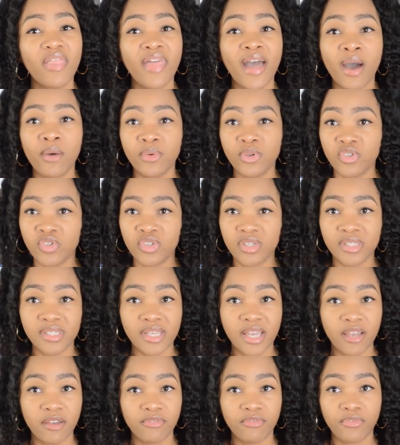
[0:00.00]
that was just
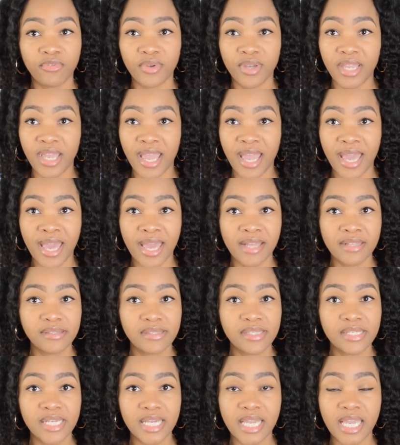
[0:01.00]
like free hand
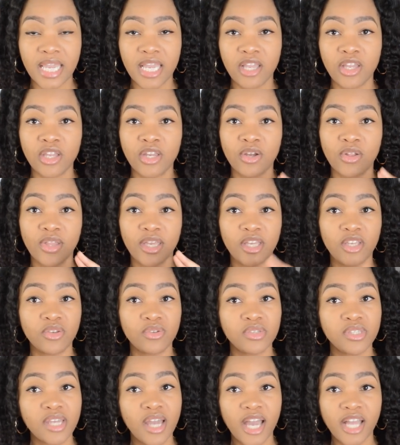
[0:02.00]
sticking. You know, like you
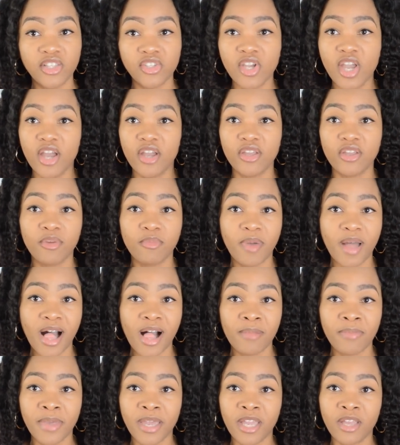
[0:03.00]
touch, you
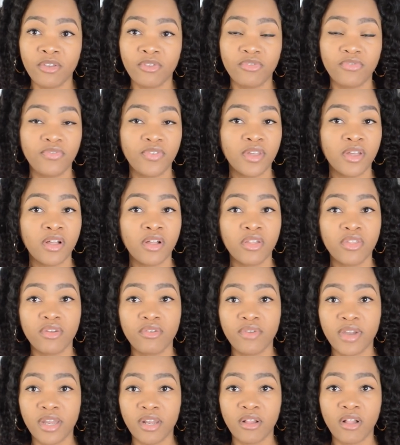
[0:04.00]
palpate, you feel
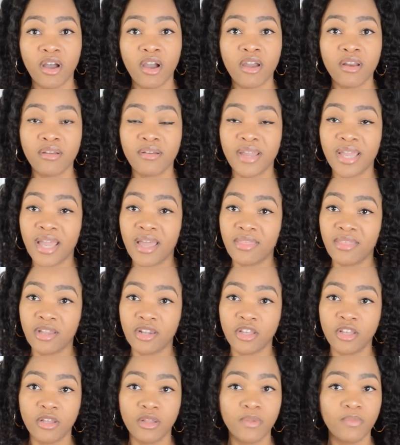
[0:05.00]
the radial artery, and then
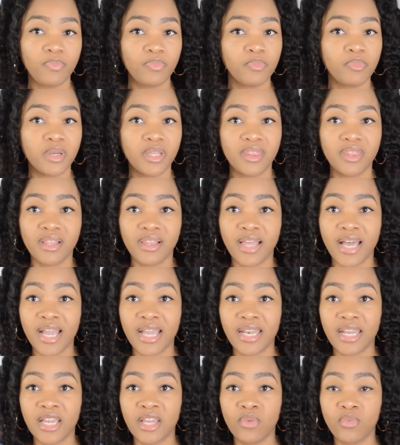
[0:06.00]
you put the
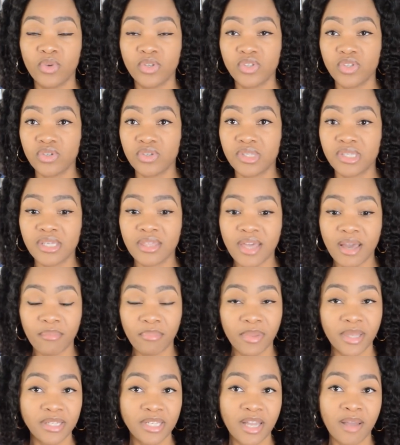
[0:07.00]
line in. Once you see that
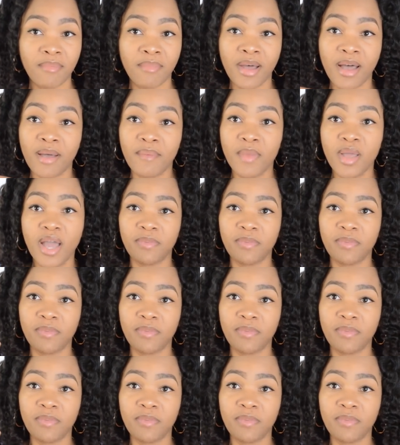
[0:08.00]
blood come up